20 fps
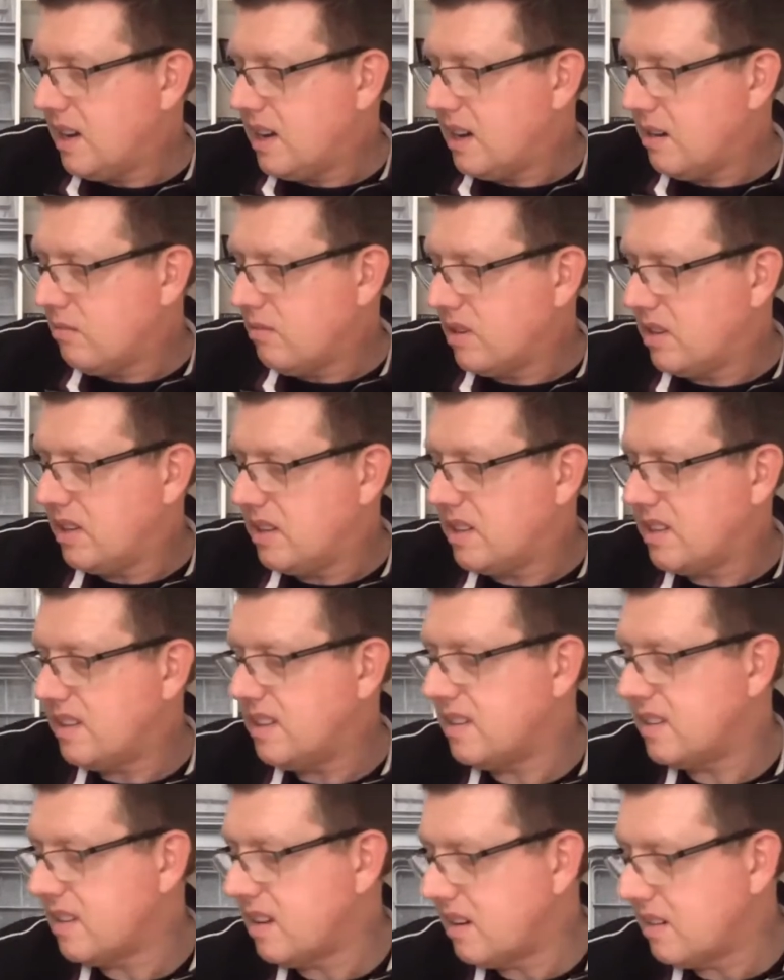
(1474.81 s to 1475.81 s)
which is a
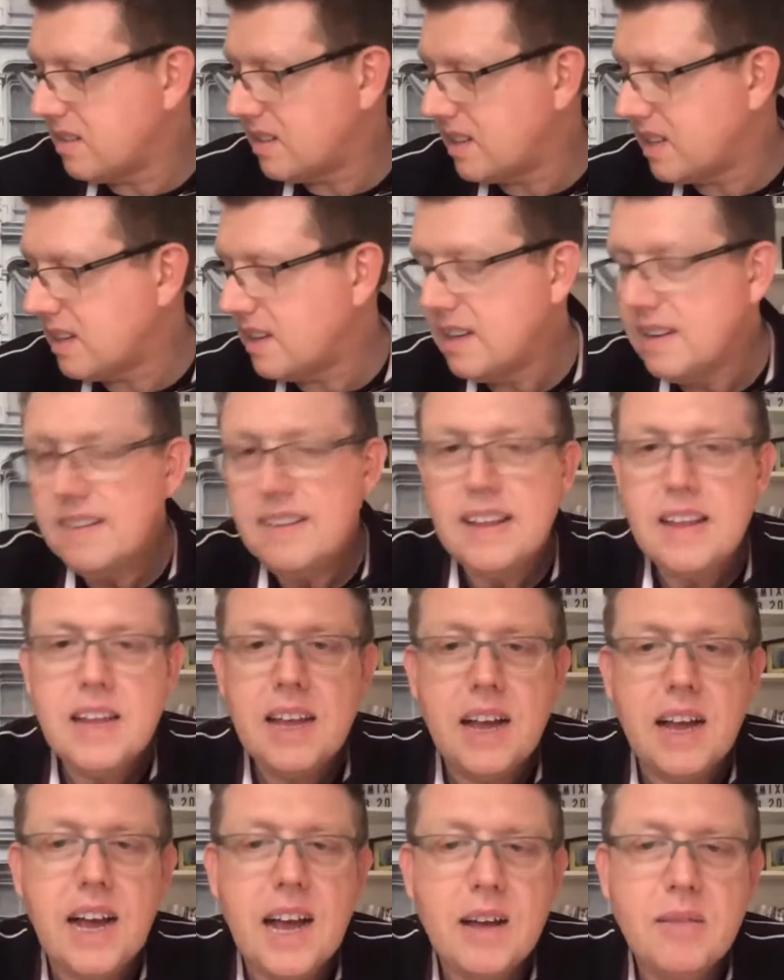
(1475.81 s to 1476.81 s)
disaster.
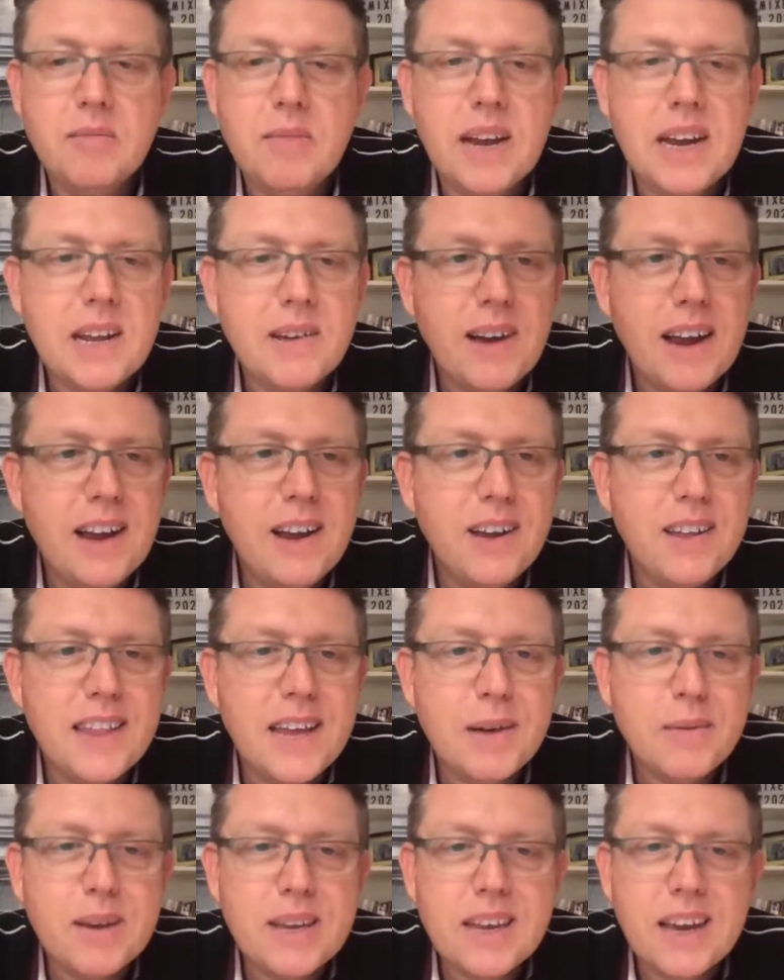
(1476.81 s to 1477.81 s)
But anyway, look,
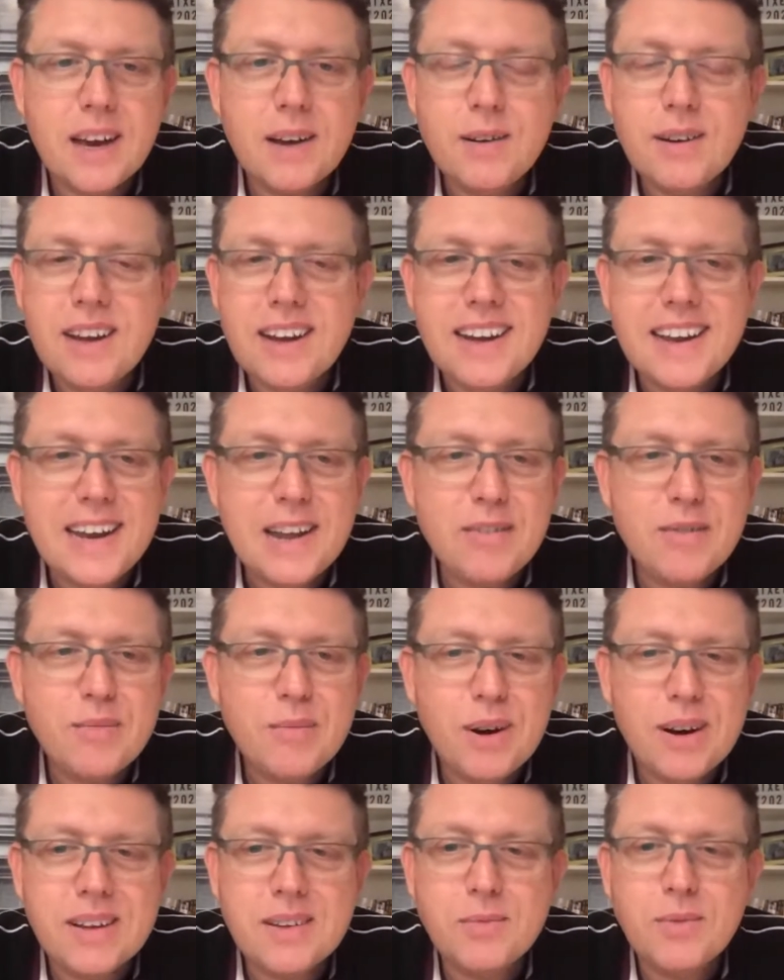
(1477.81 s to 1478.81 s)
there we go. Never
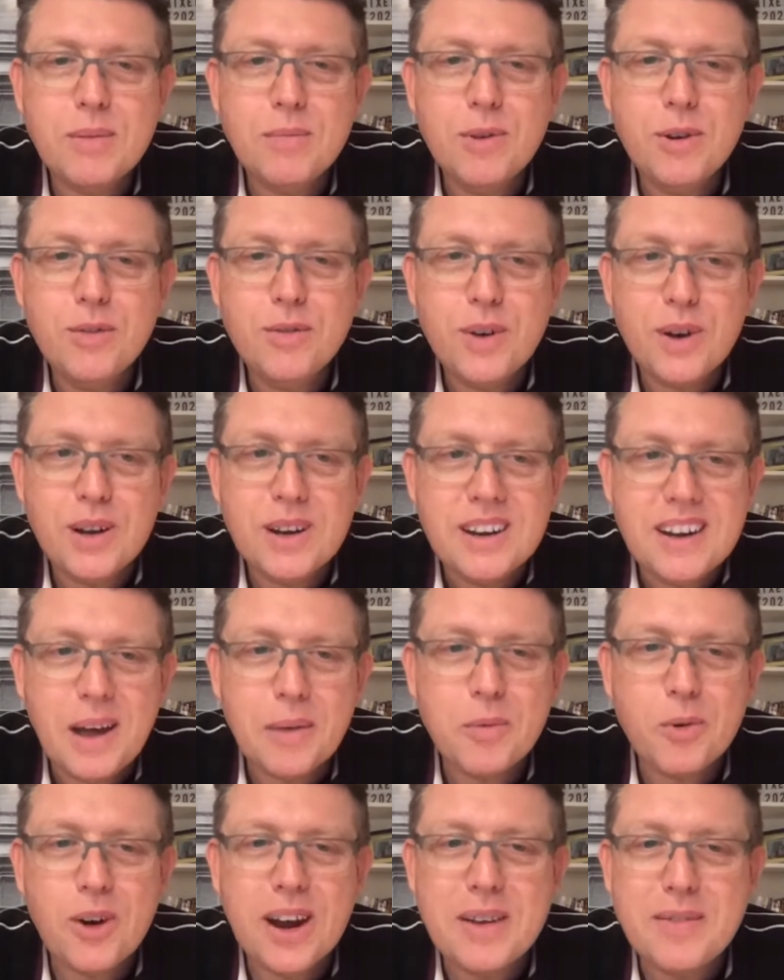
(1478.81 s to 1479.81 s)
mind. We move on.
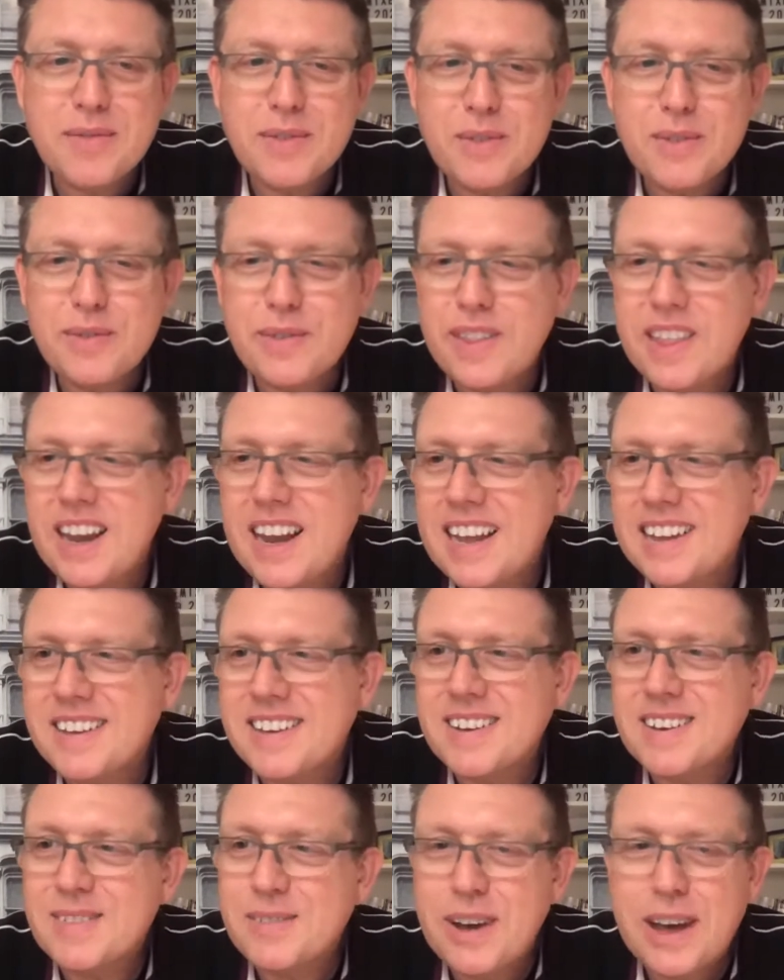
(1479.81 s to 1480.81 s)
I'm grateful for the
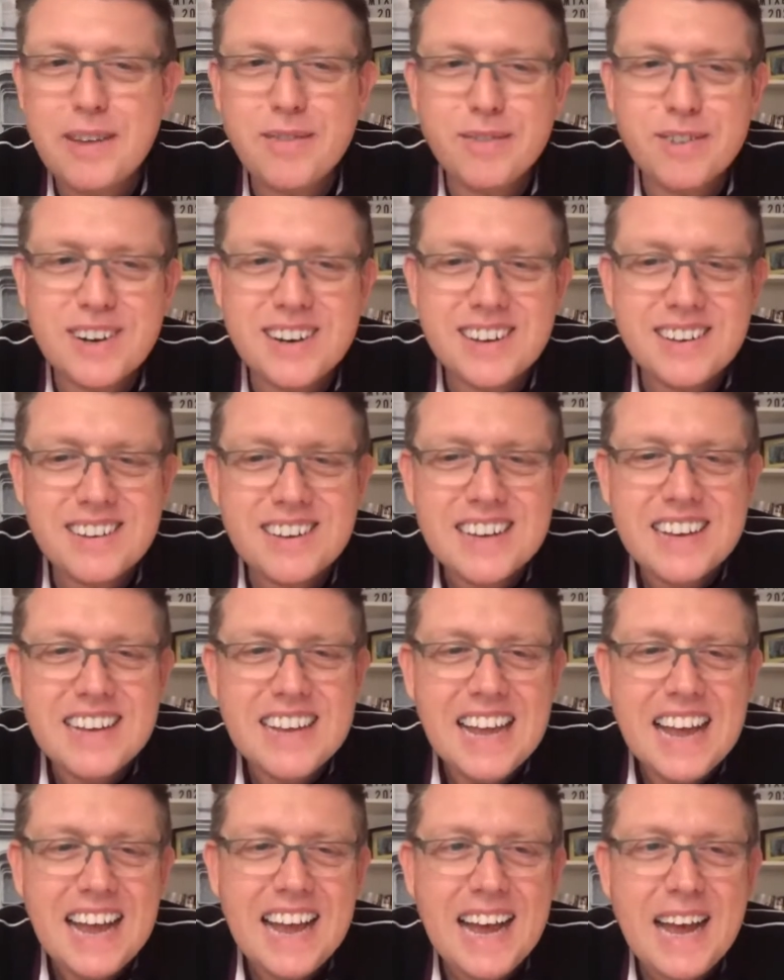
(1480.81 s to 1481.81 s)
lesson, whatever it is.
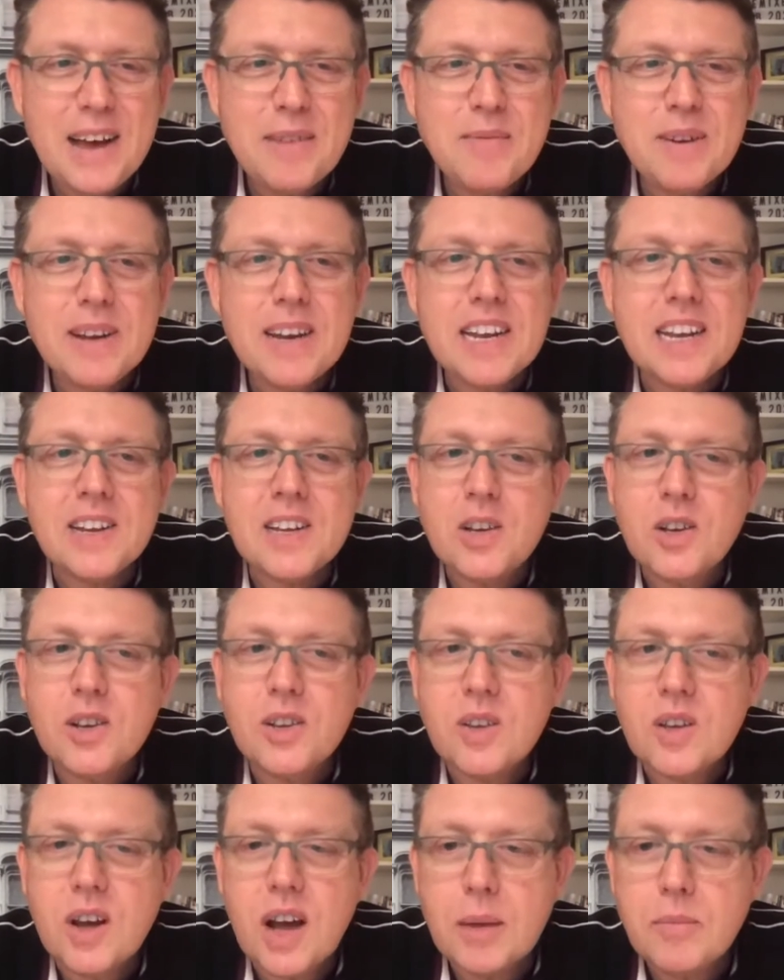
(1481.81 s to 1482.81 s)
But it's
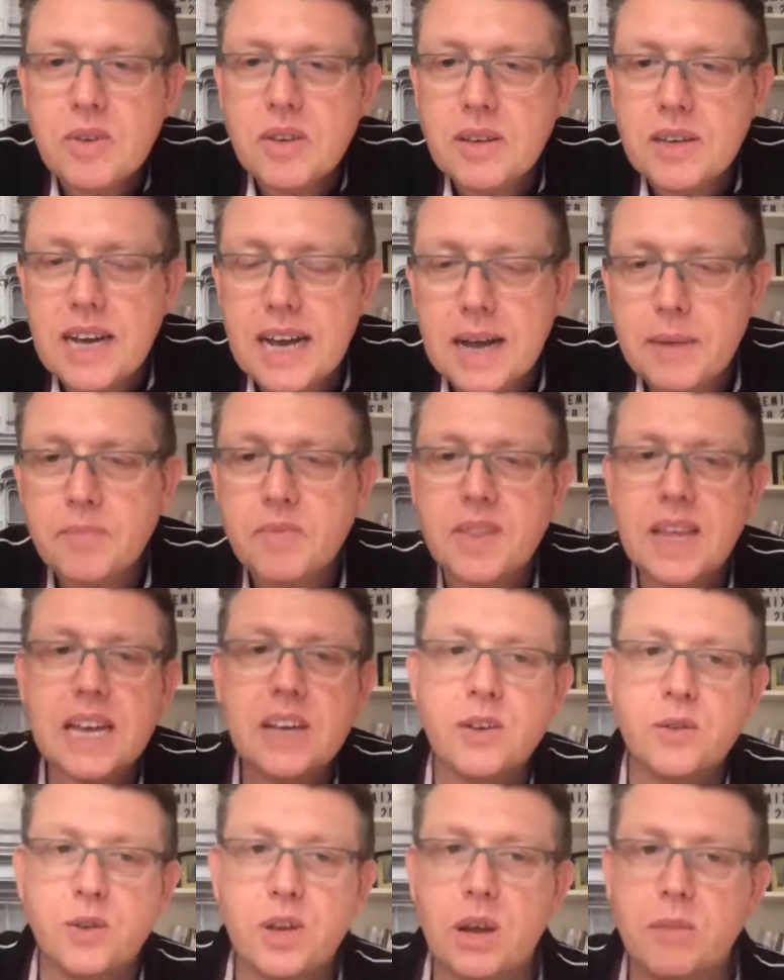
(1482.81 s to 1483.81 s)
good times.
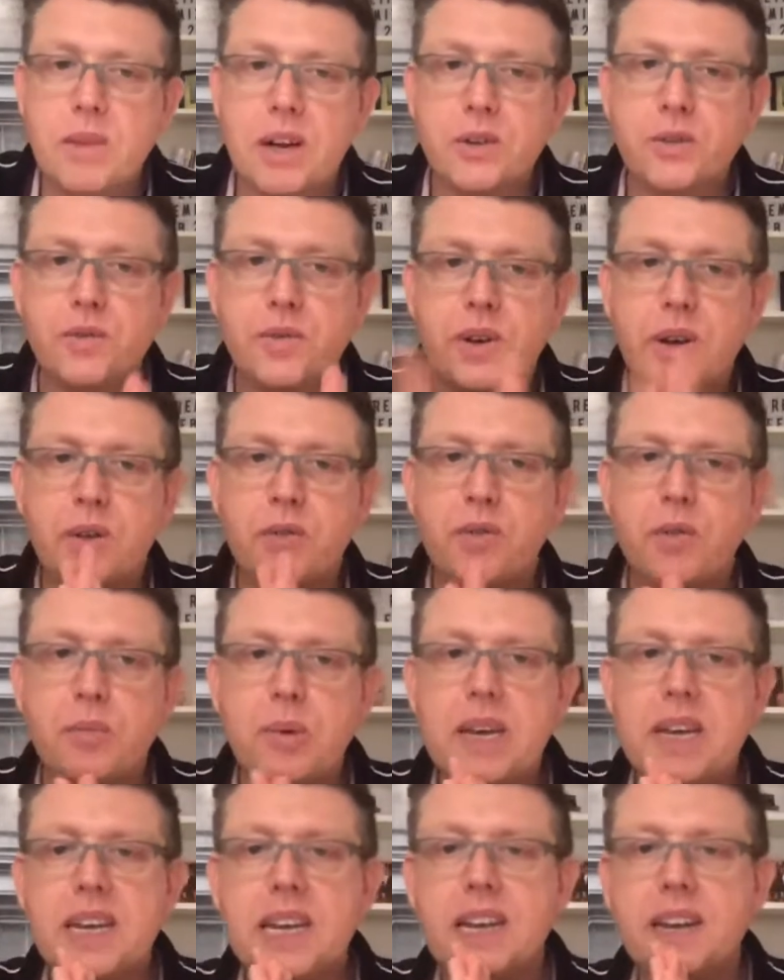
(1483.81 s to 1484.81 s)
Thanks so much for
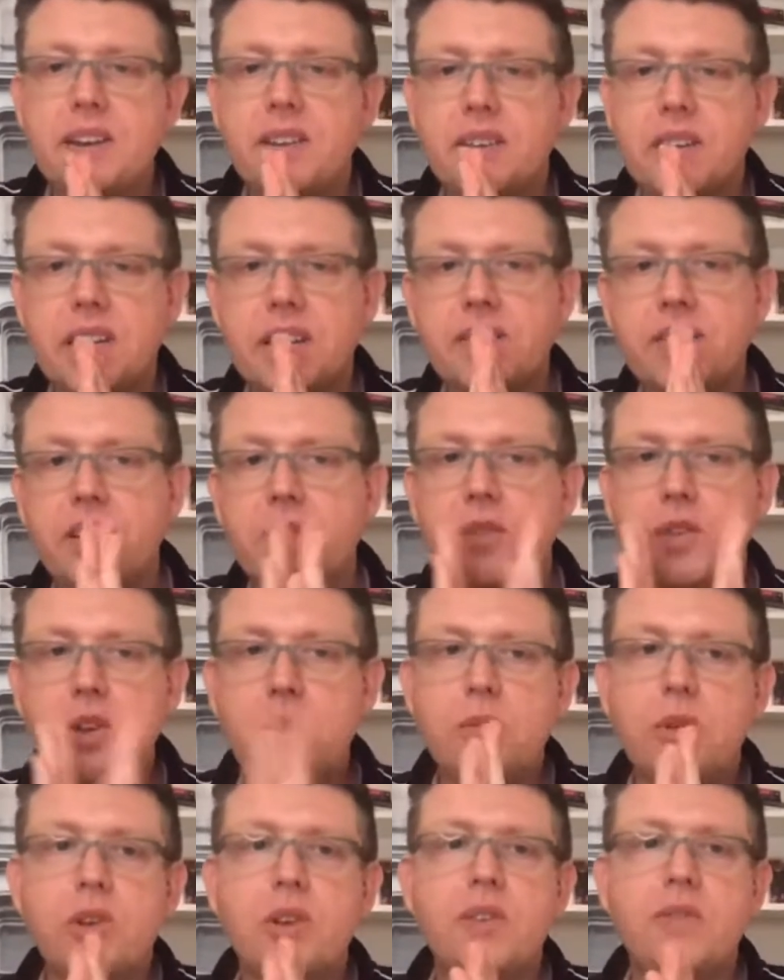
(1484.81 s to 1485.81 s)
being here this evening.
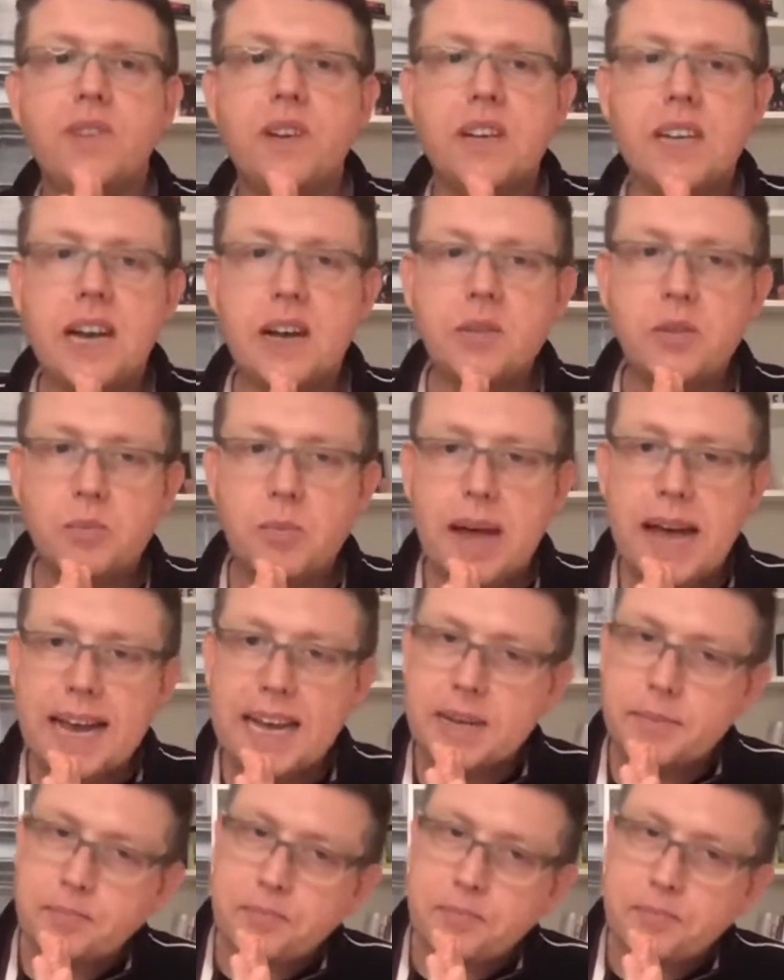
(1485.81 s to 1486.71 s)
Do watch the videos back.